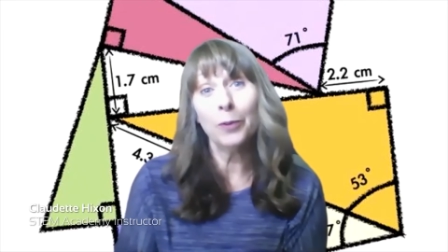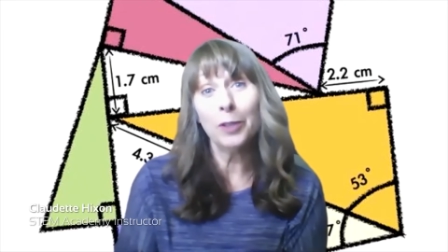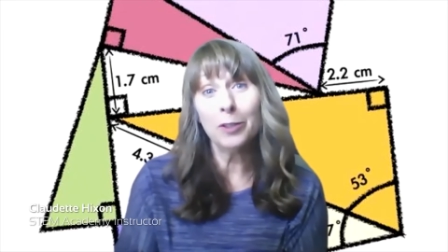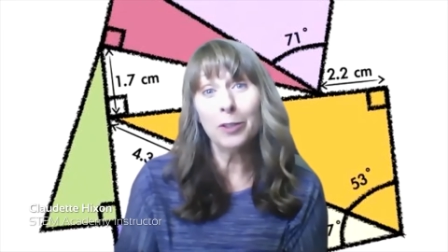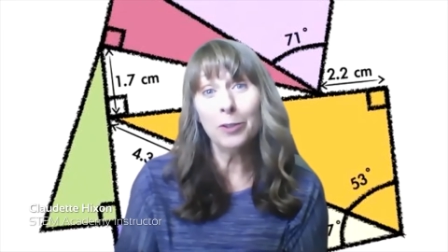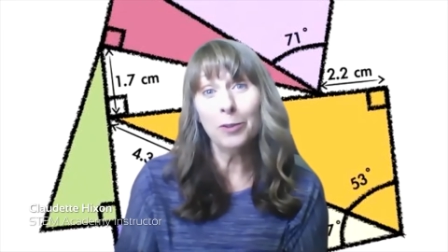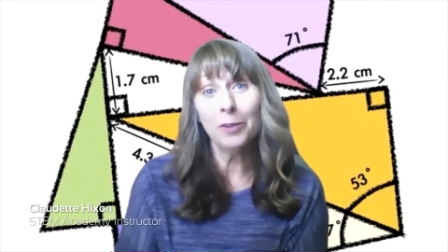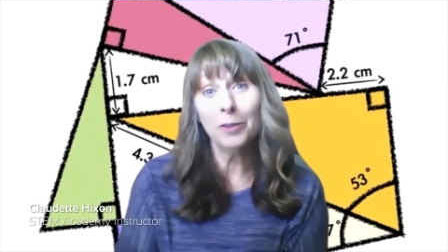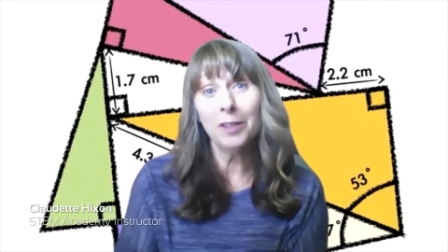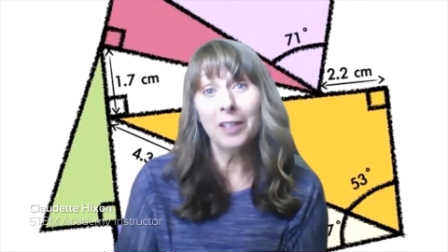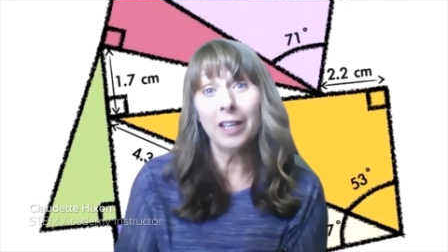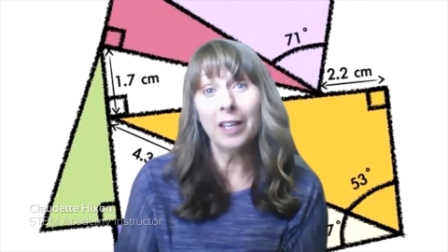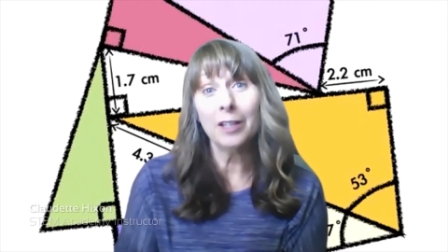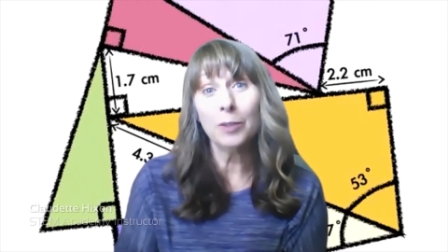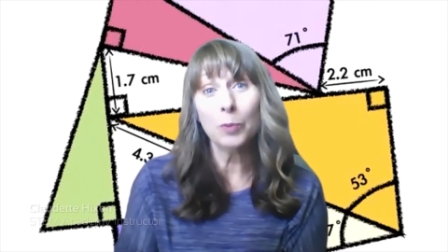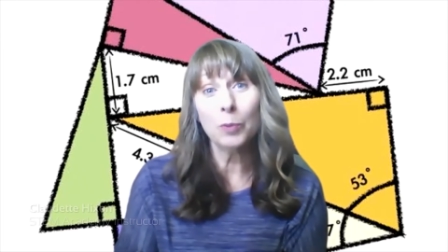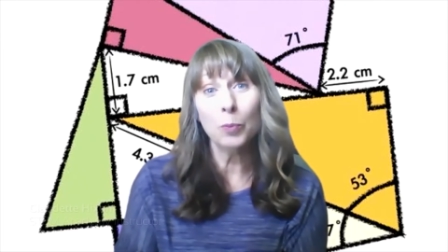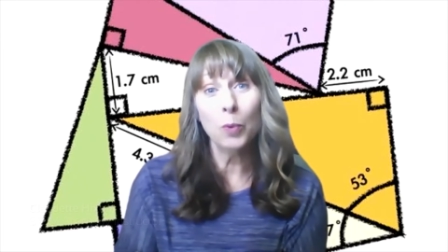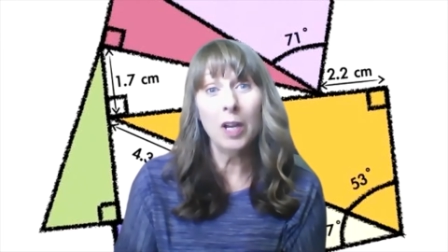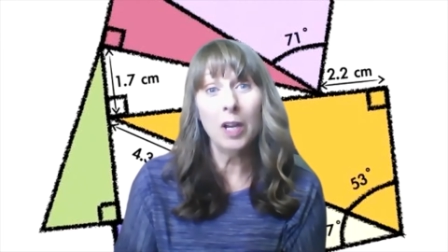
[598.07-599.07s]
Two things.
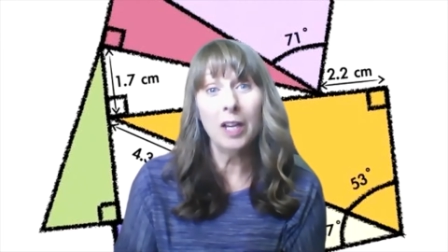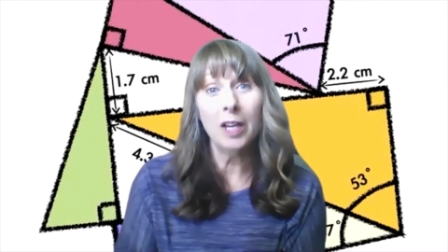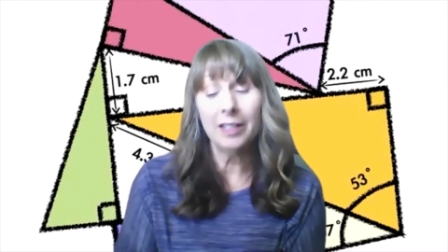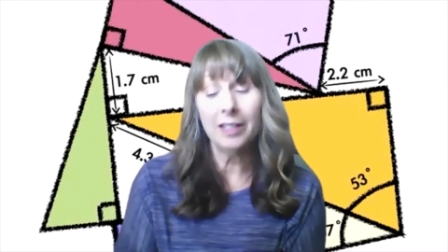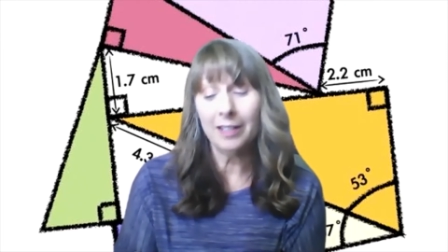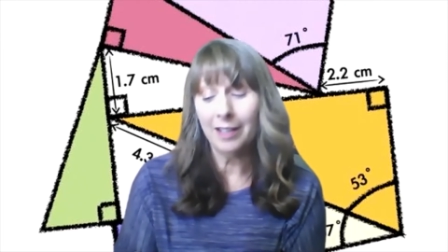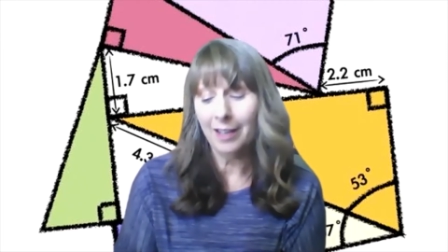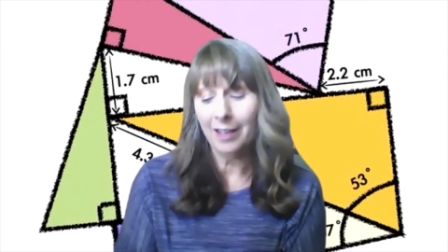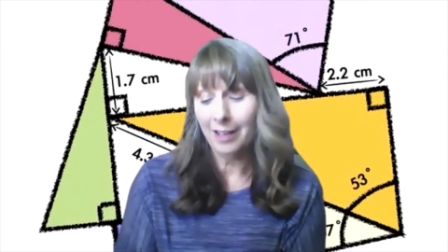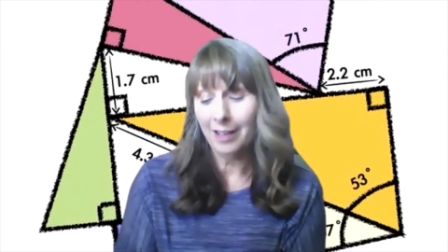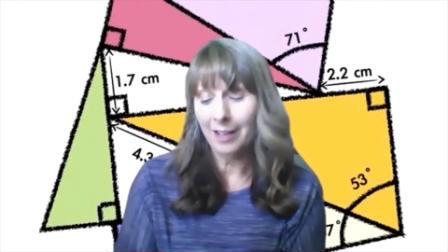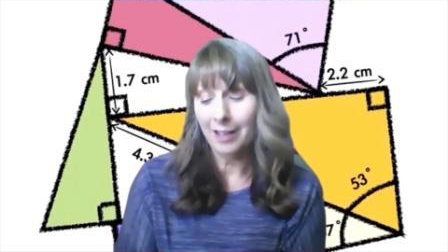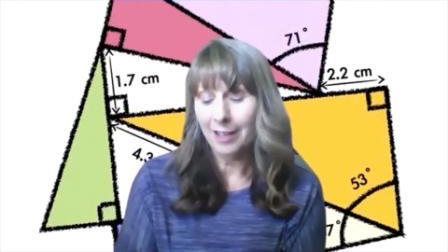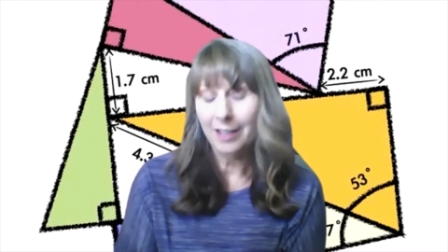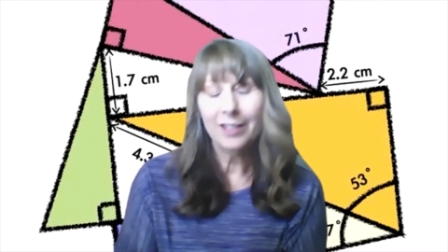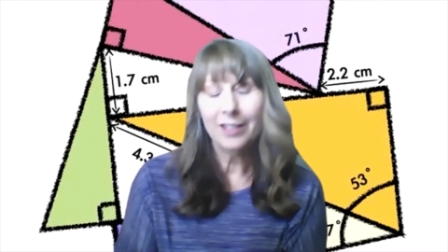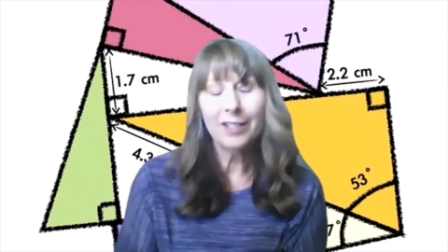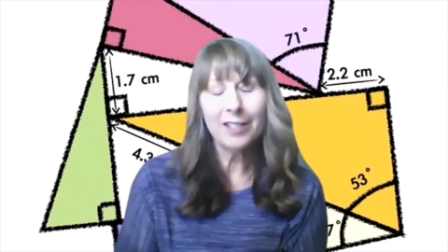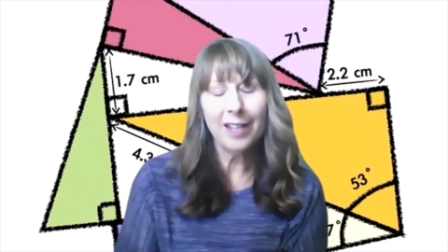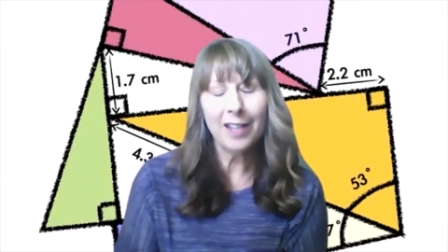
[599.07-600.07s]
One,
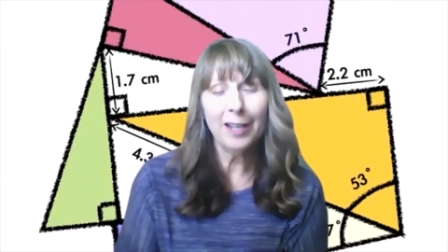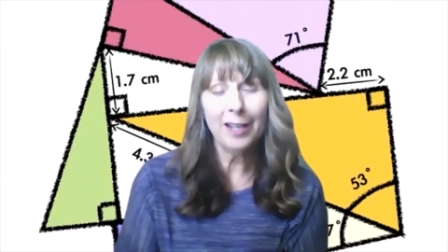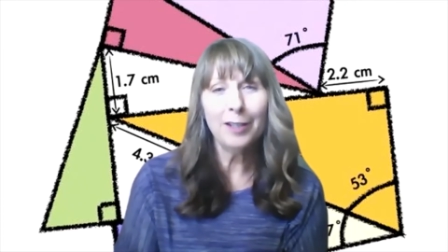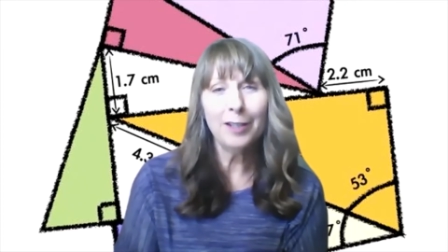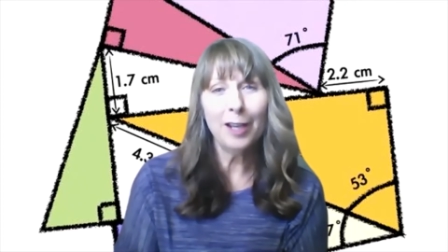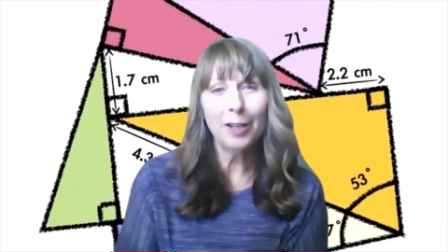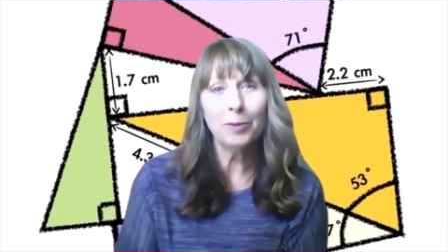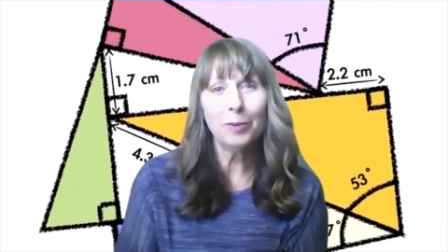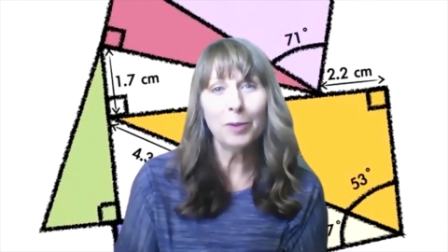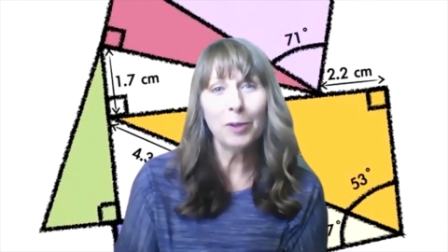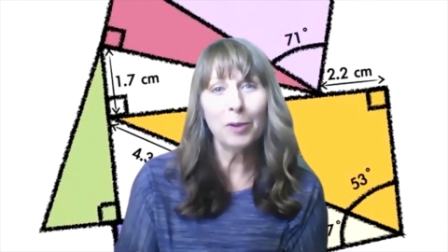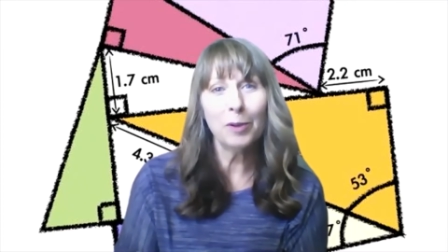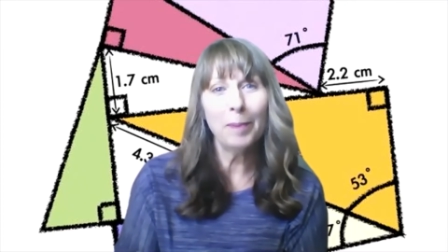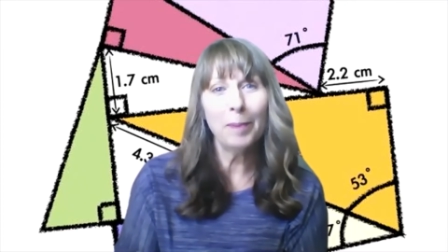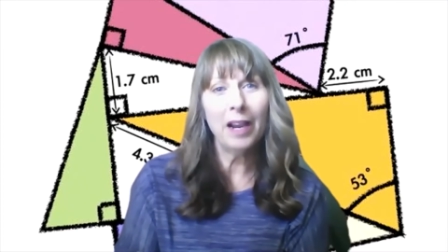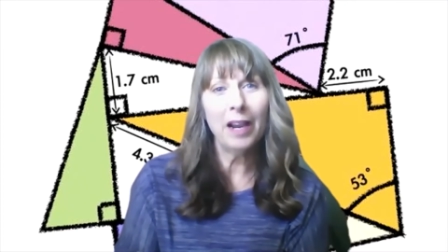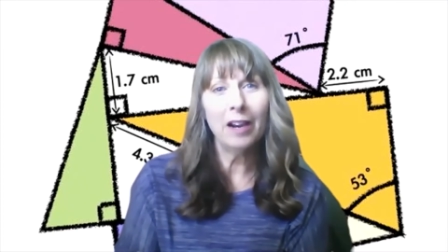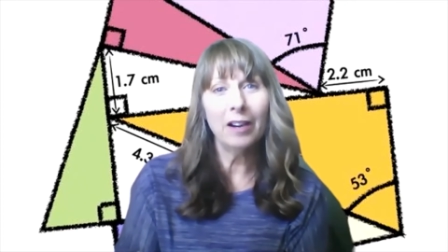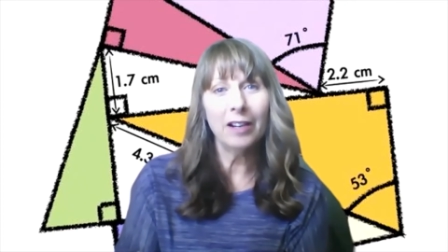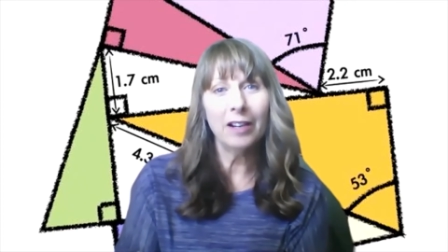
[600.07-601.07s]
stay in touch with your
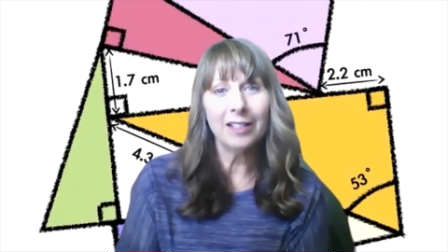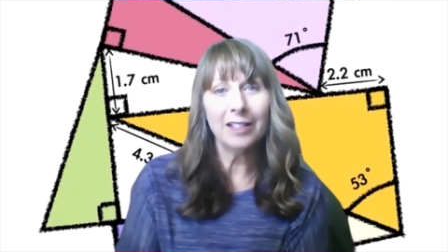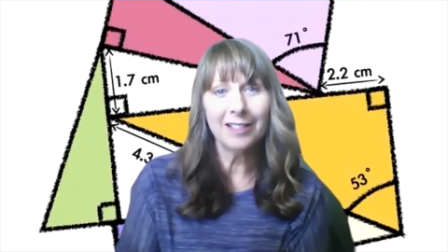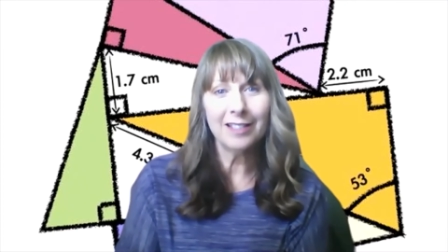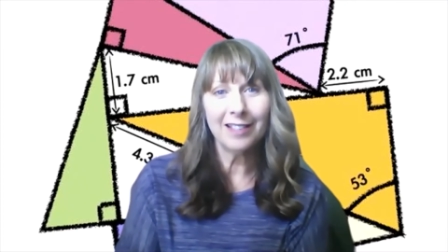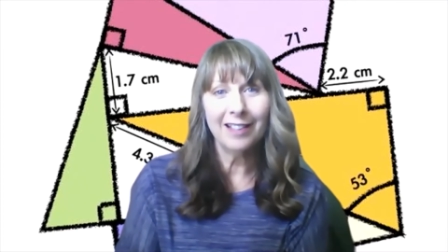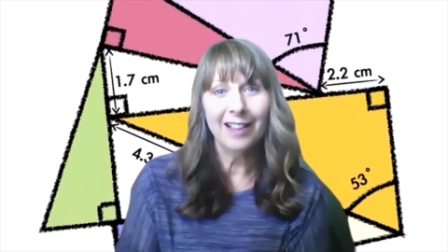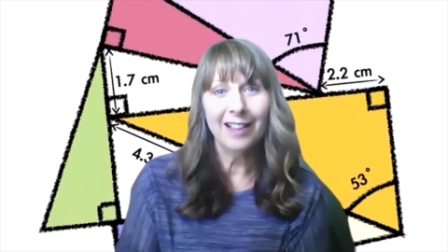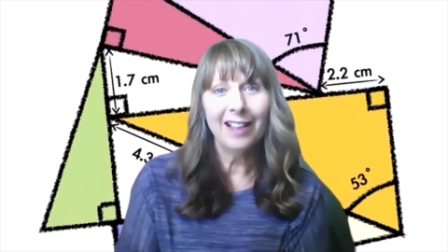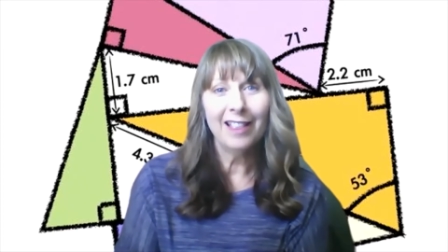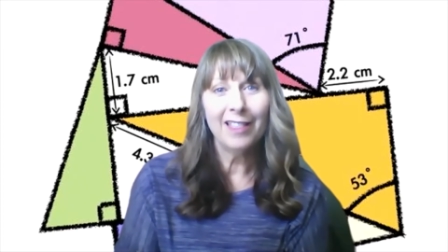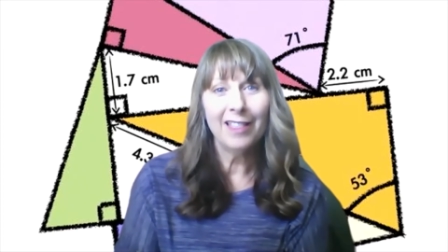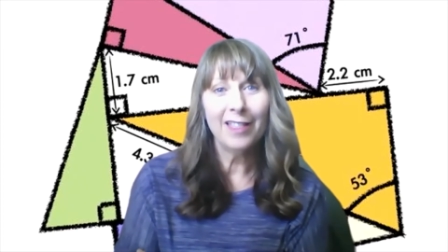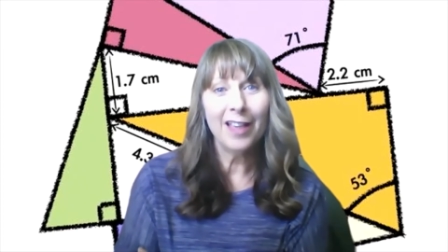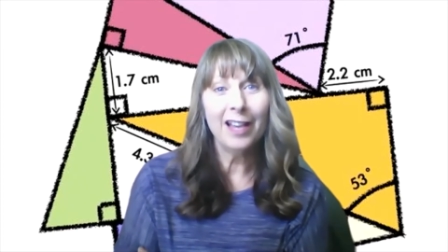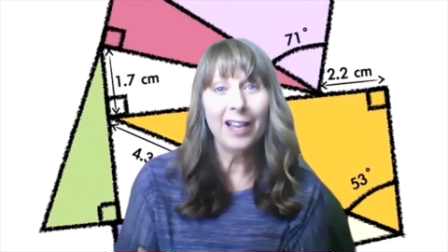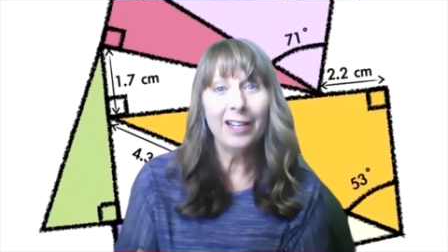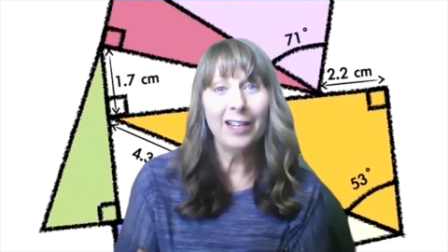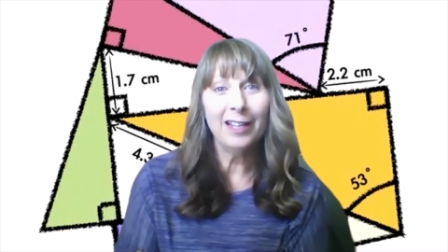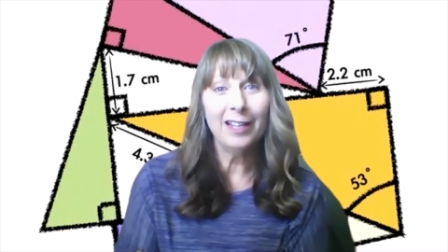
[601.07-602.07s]
parents.
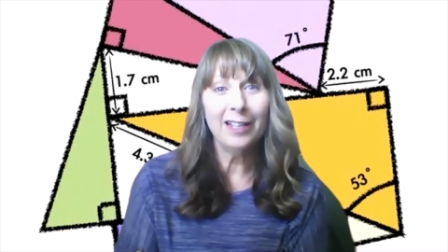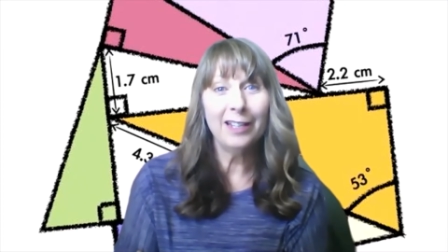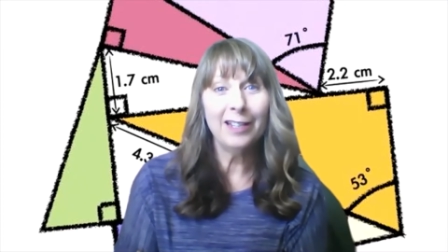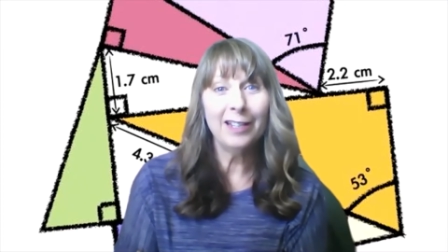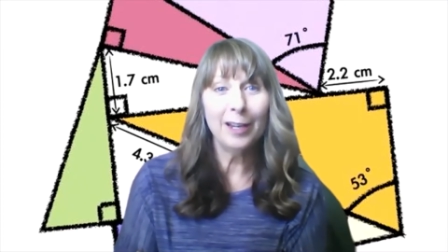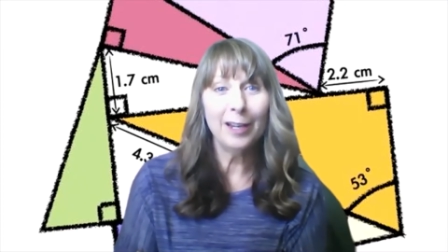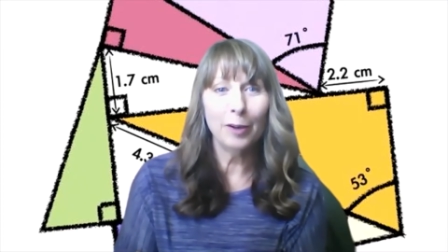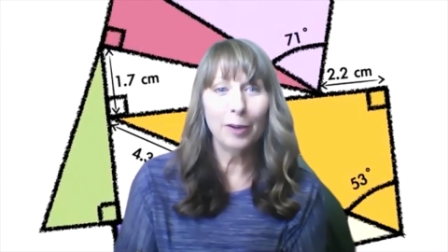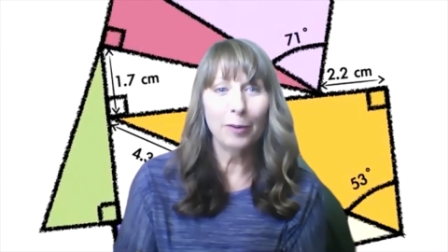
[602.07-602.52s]
They need to hear